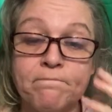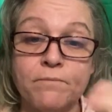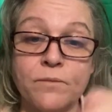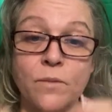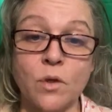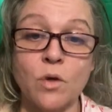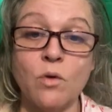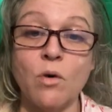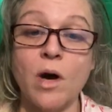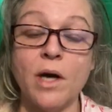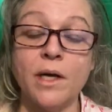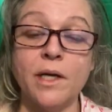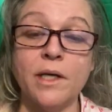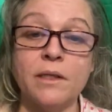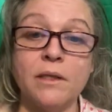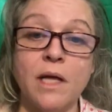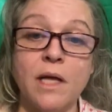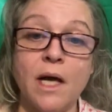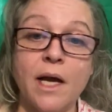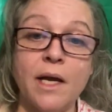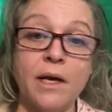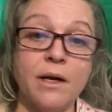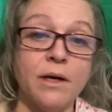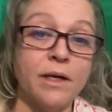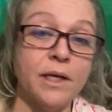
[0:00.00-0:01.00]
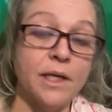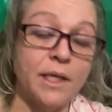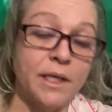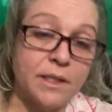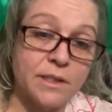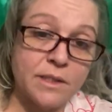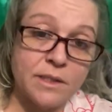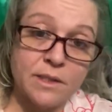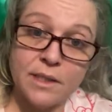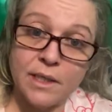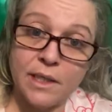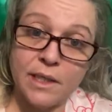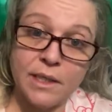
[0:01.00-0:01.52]
Chronic liar.
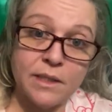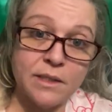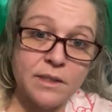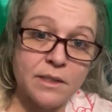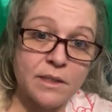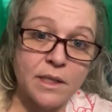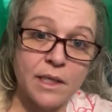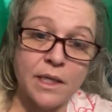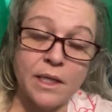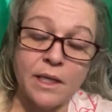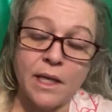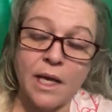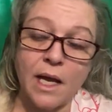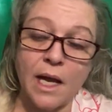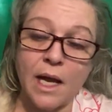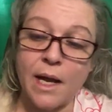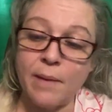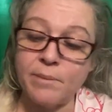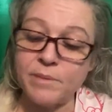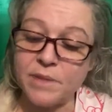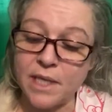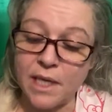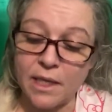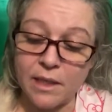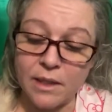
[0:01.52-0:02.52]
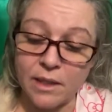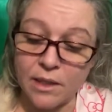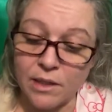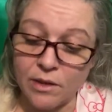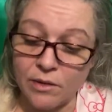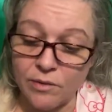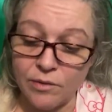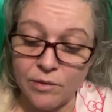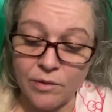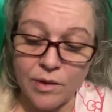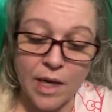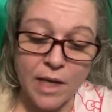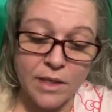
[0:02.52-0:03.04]
I'm telling you,
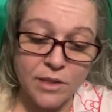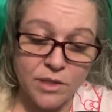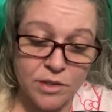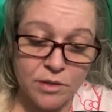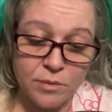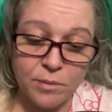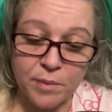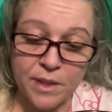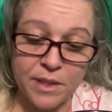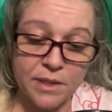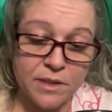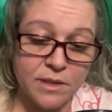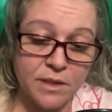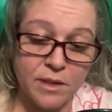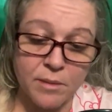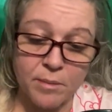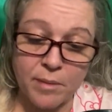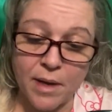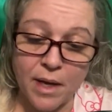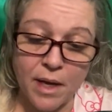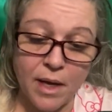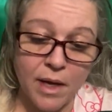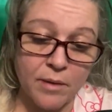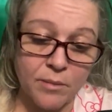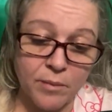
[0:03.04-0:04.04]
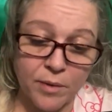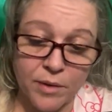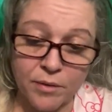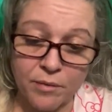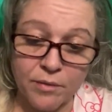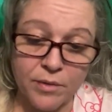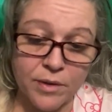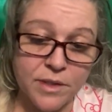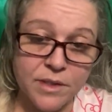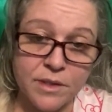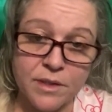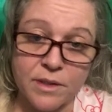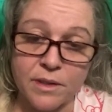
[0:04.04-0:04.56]
you got two peas in a pod with
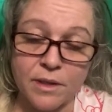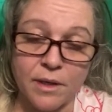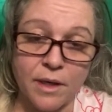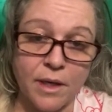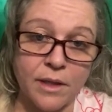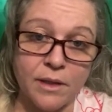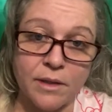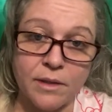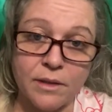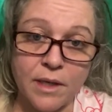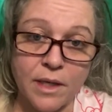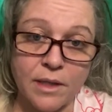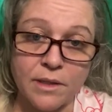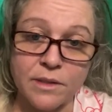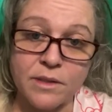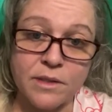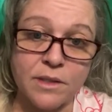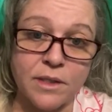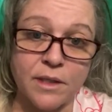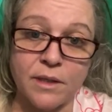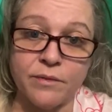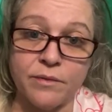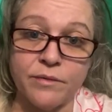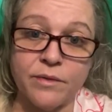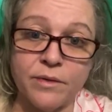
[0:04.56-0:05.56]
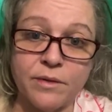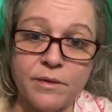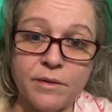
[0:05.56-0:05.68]
Chris and Steve.